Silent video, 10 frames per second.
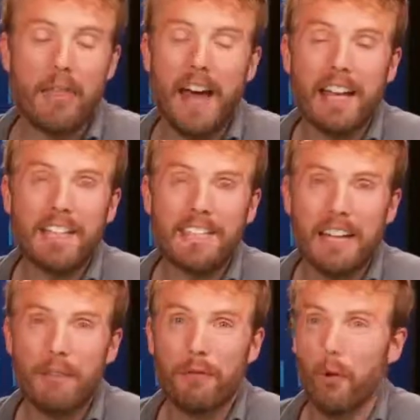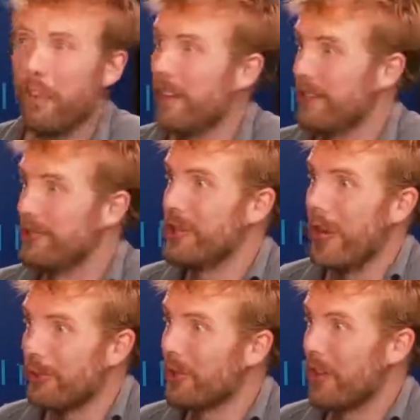that is it for the
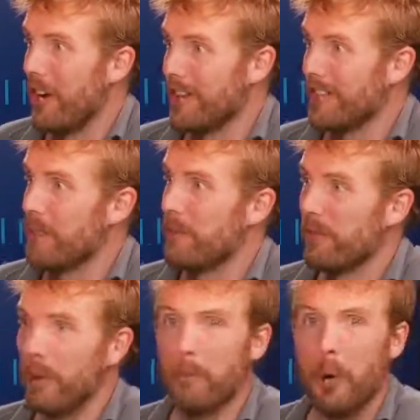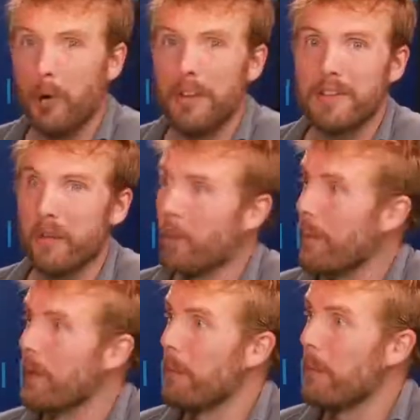general concept of components and
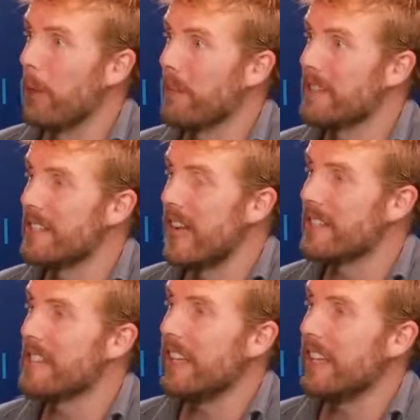web components. Next,